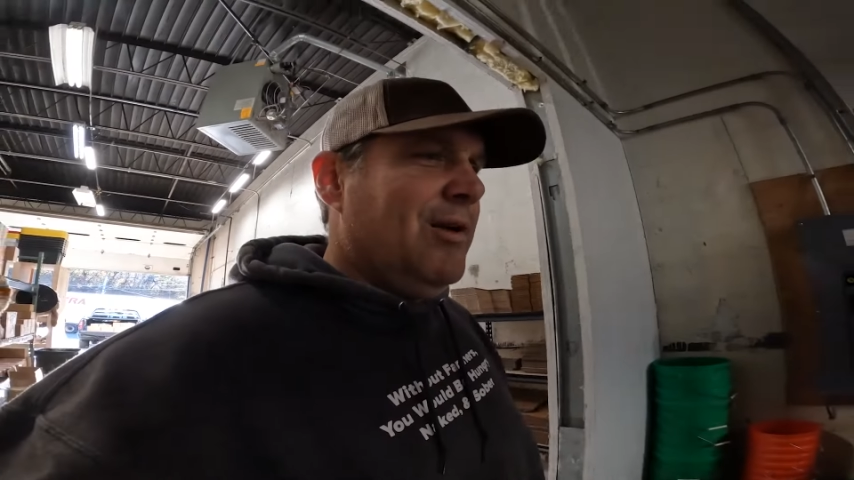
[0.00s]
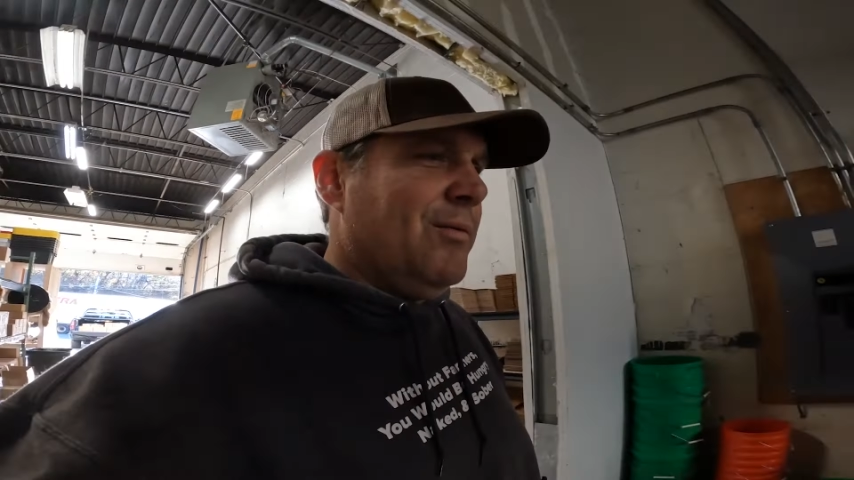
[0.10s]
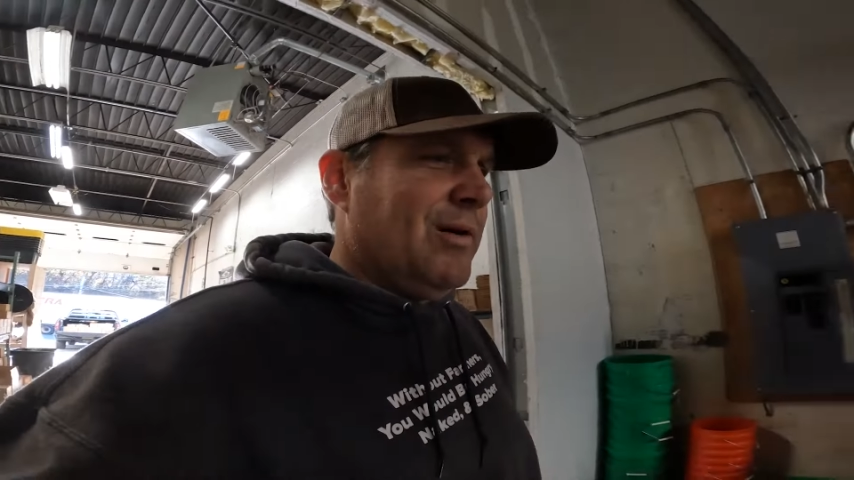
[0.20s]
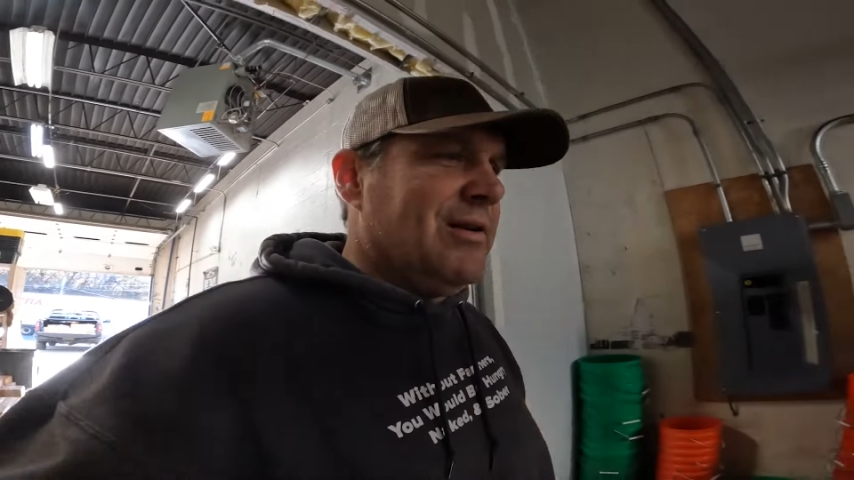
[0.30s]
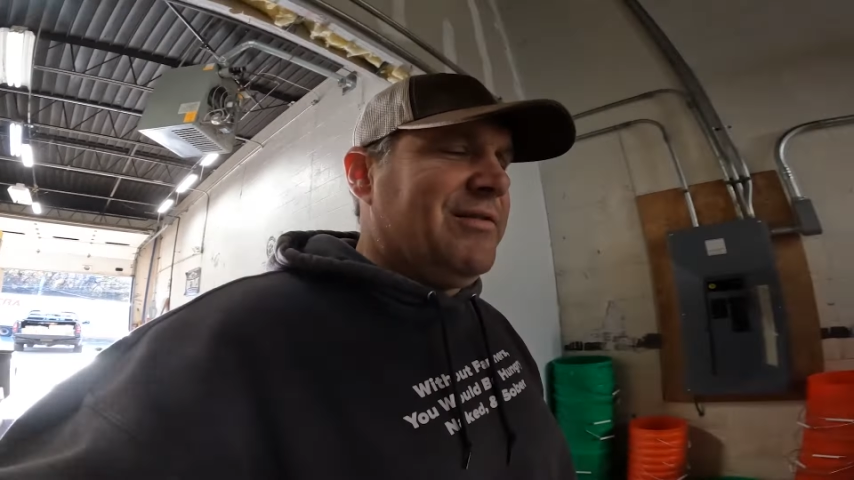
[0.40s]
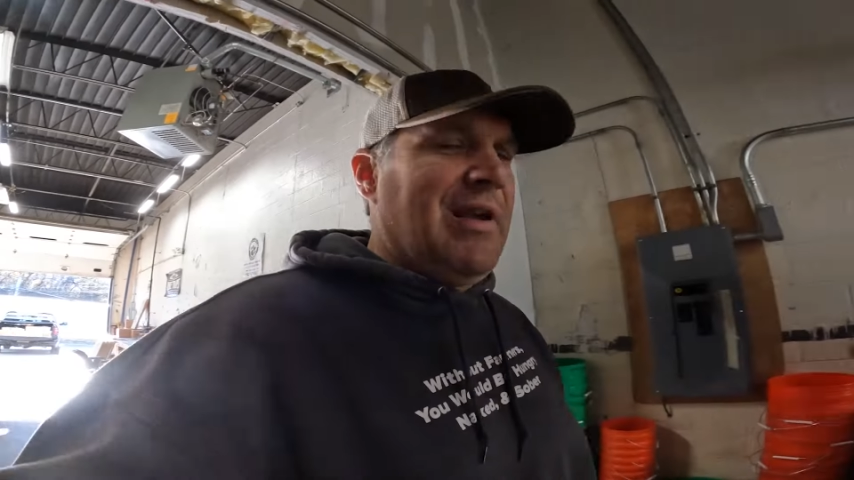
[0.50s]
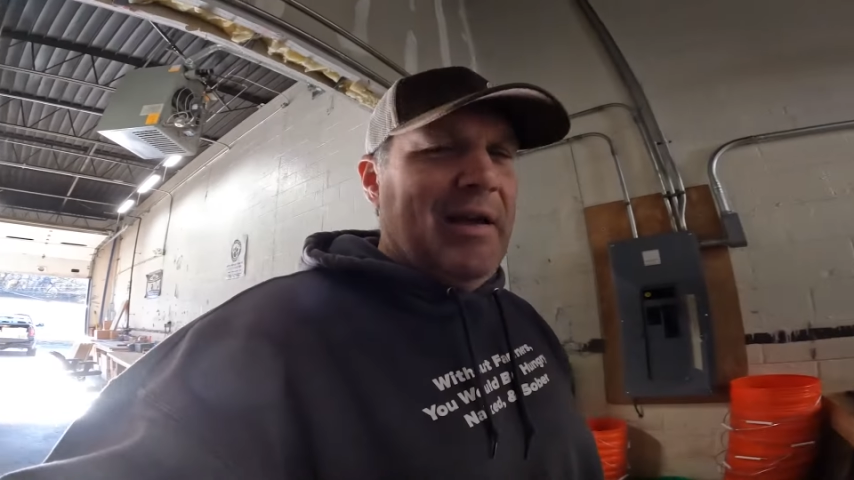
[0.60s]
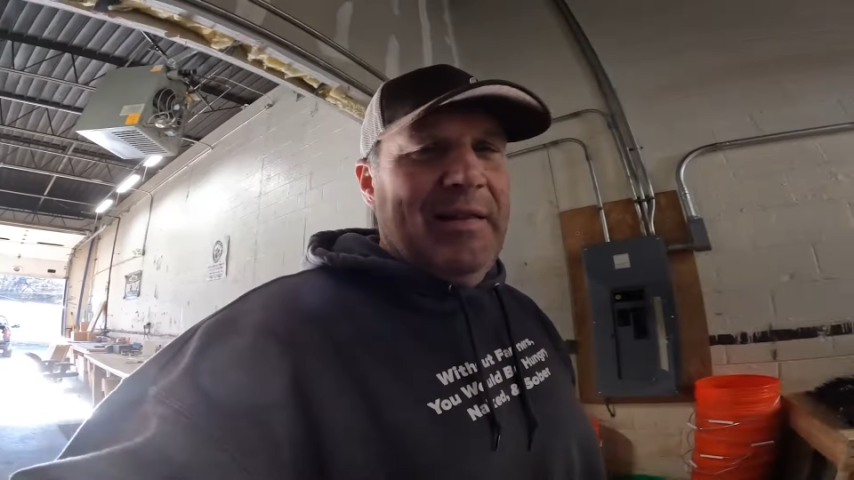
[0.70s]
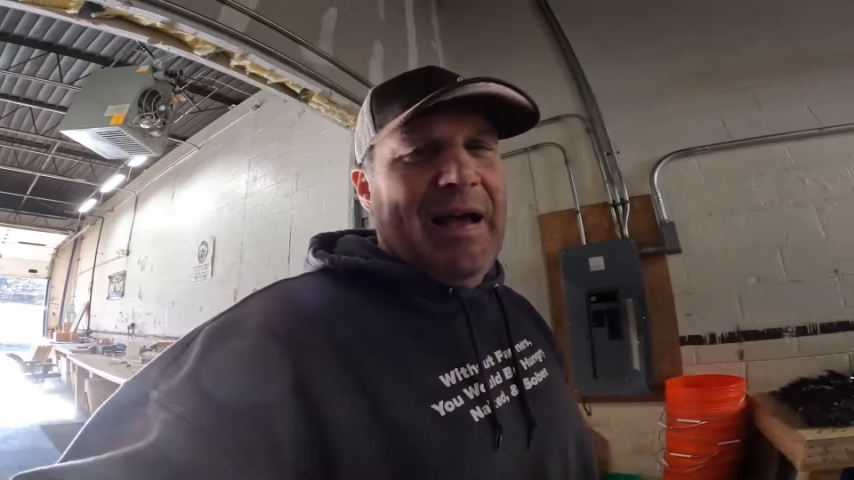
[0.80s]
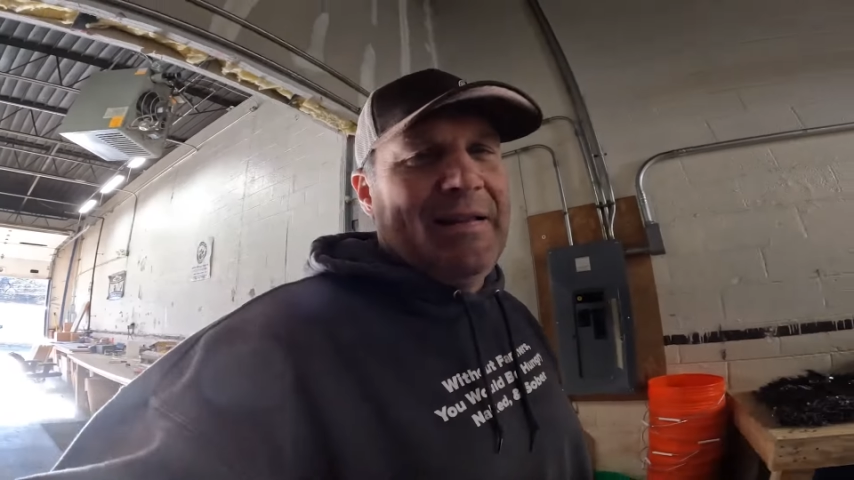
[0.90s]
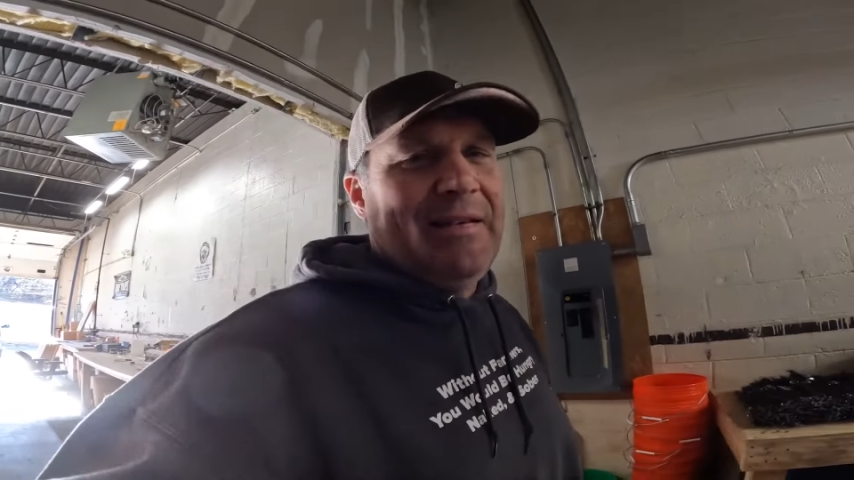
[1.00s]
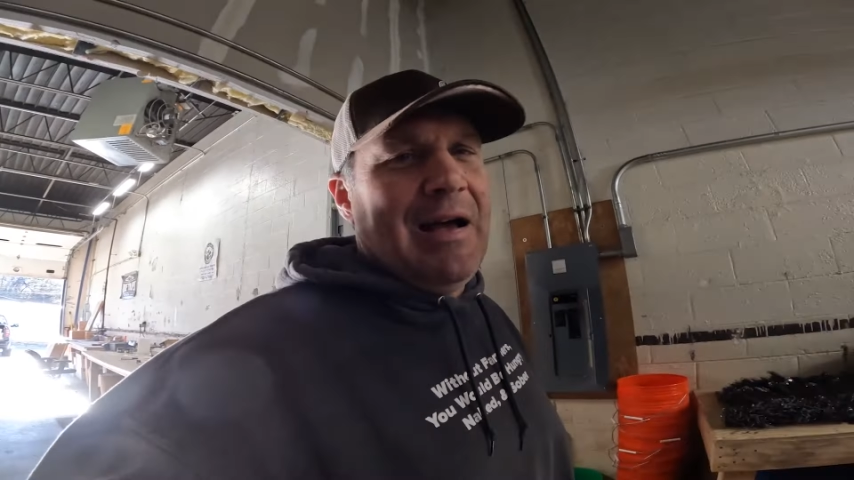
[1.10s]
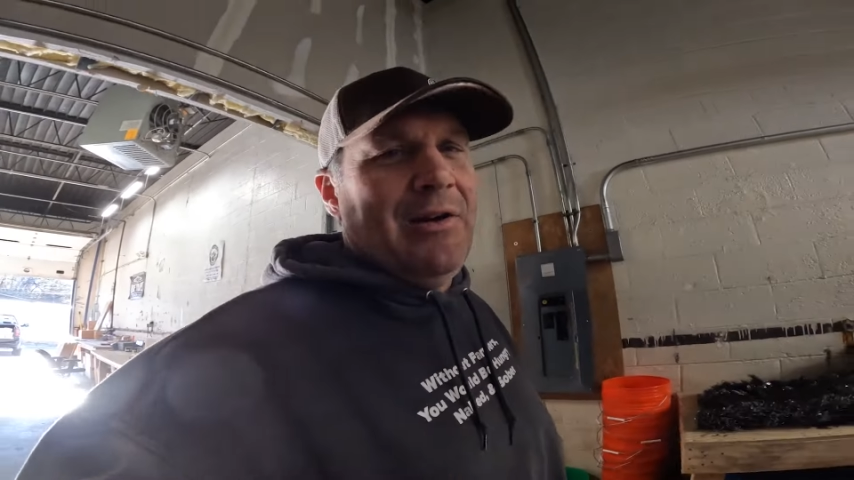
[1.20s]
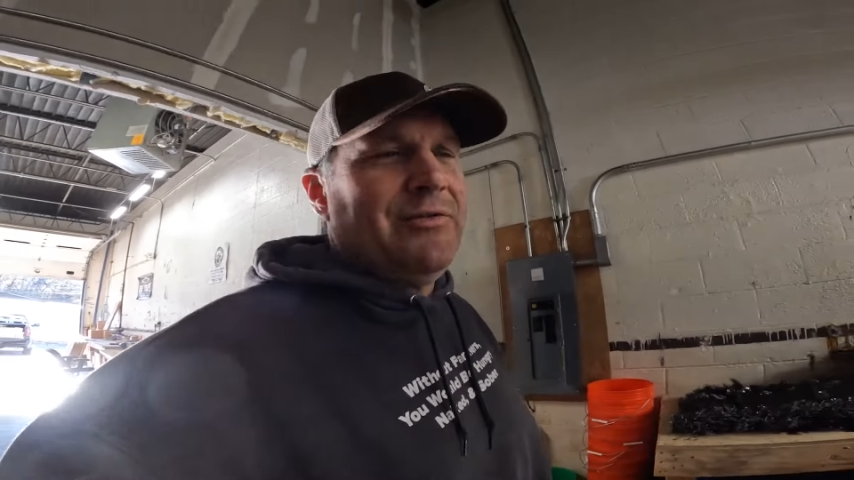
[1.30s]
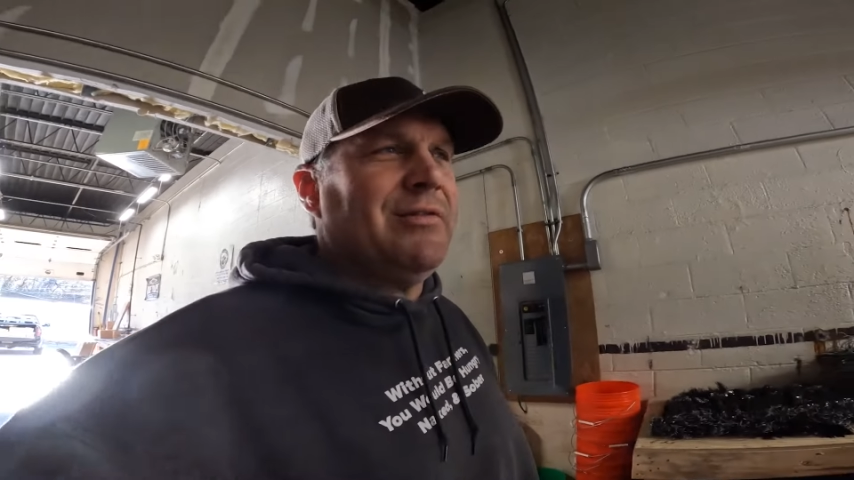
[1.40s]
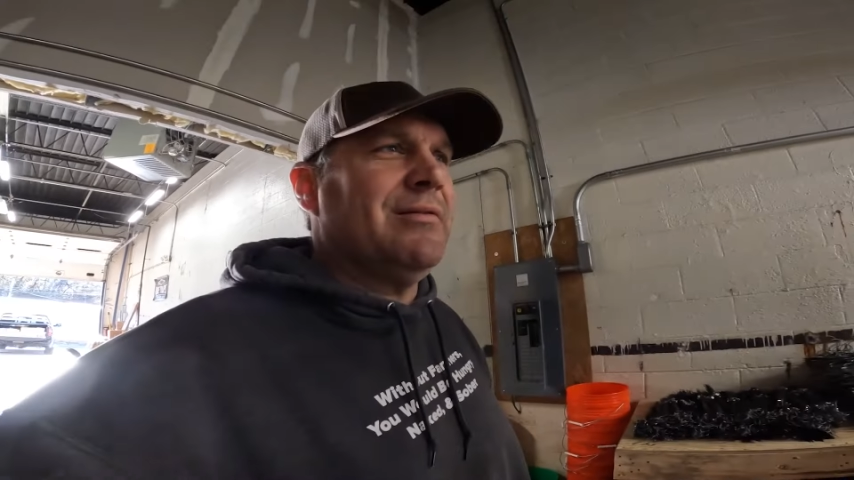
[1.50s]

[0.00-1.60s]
we're going to stay at Dad's house